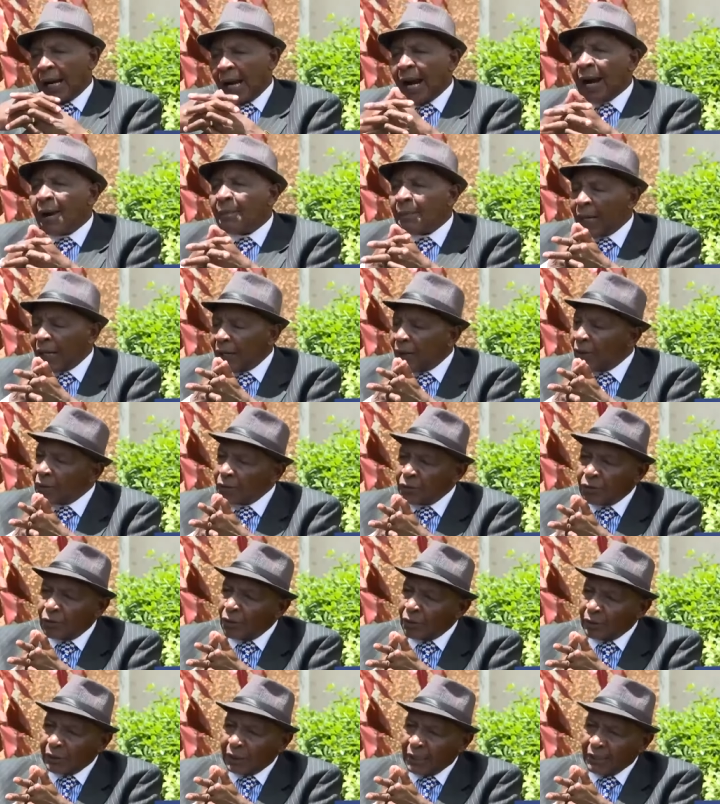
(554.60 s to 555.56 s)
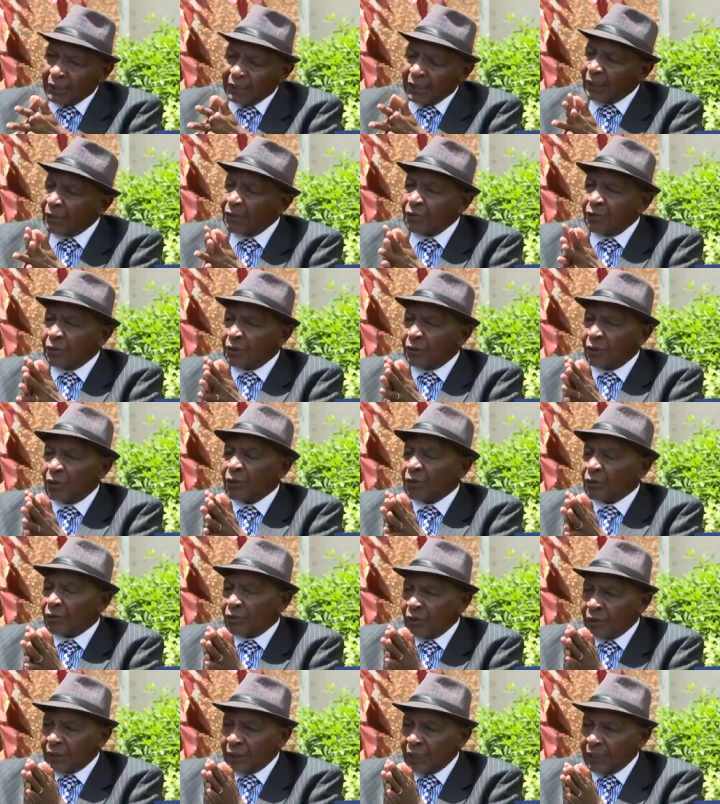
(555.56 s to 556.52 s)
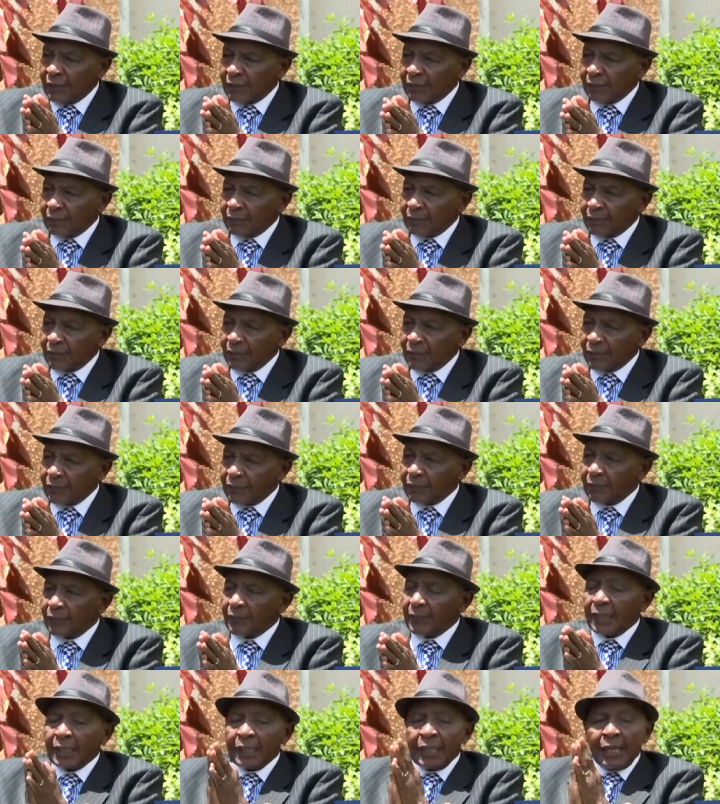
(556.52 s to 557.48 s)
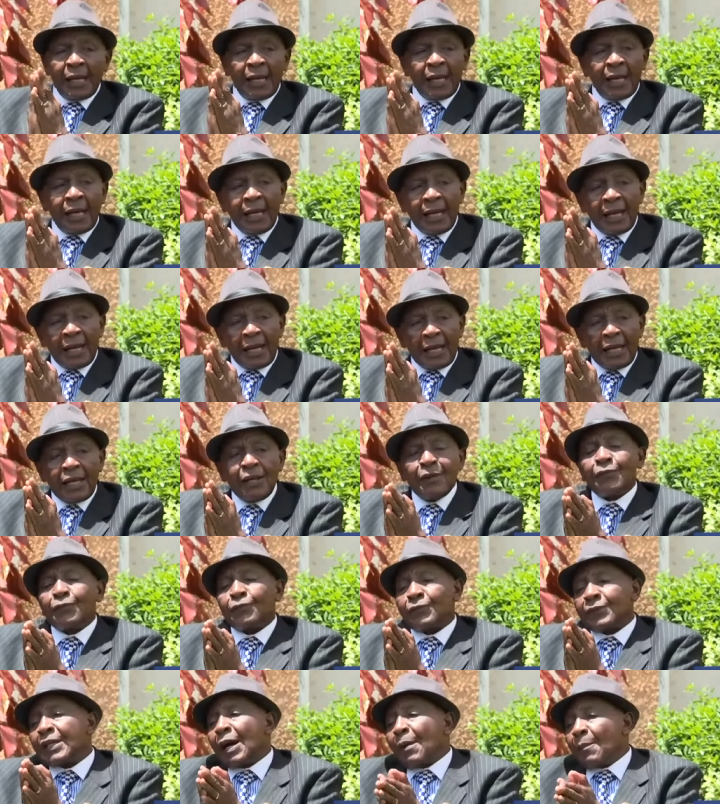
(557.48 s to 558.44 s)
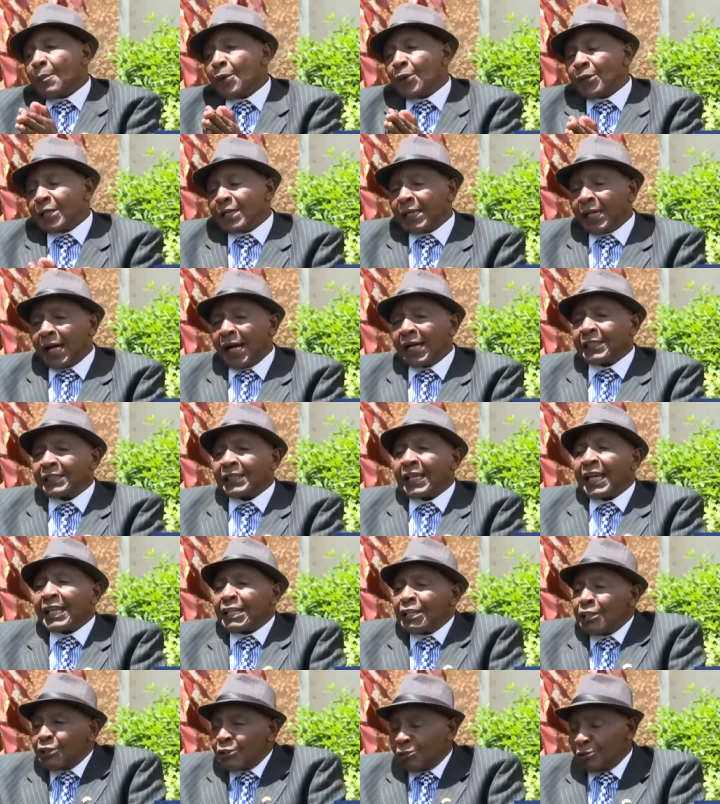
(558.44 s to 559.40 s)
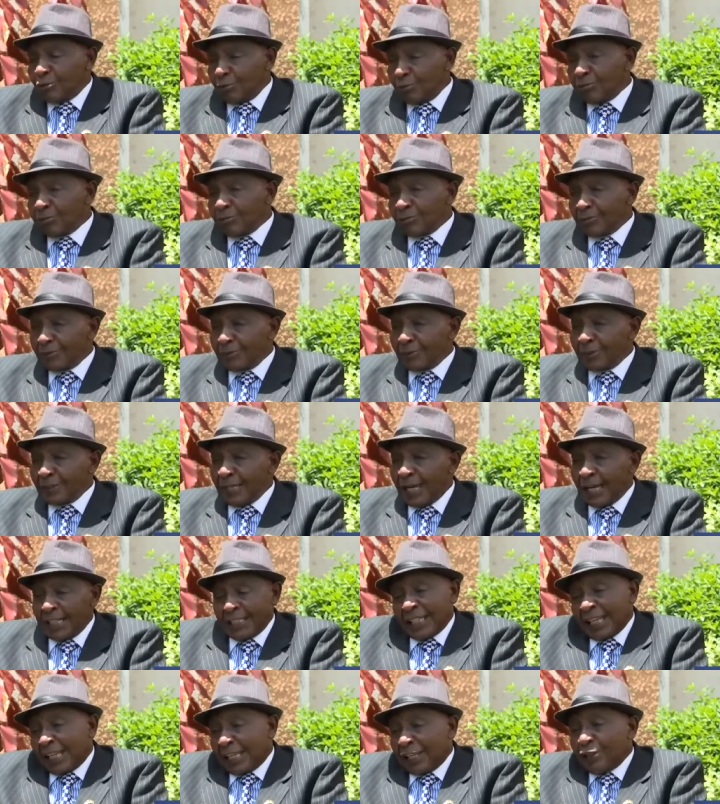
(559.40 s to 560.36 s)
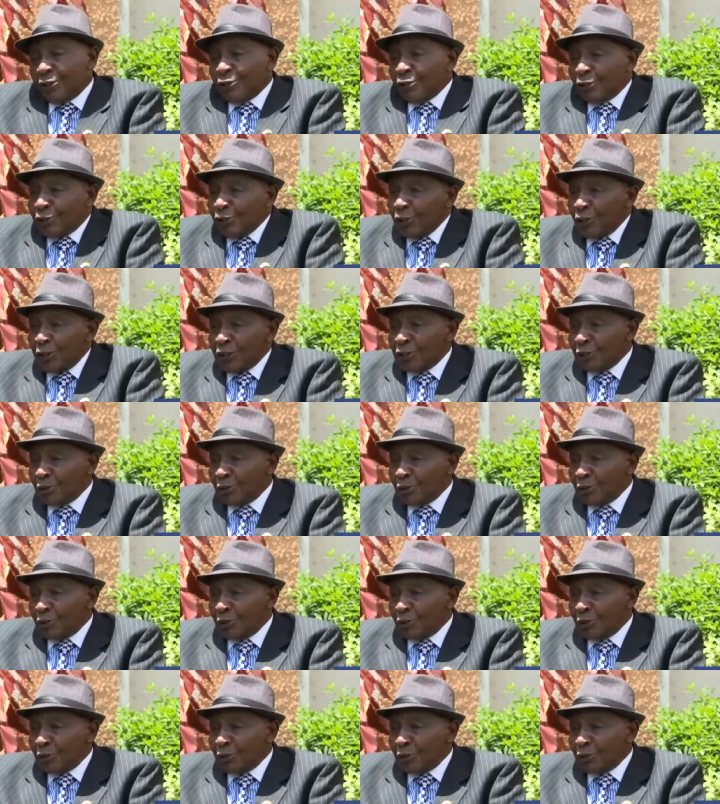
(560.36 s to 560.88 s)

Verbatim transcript: I am a consultant, security consultant. If somebody has an issue, a security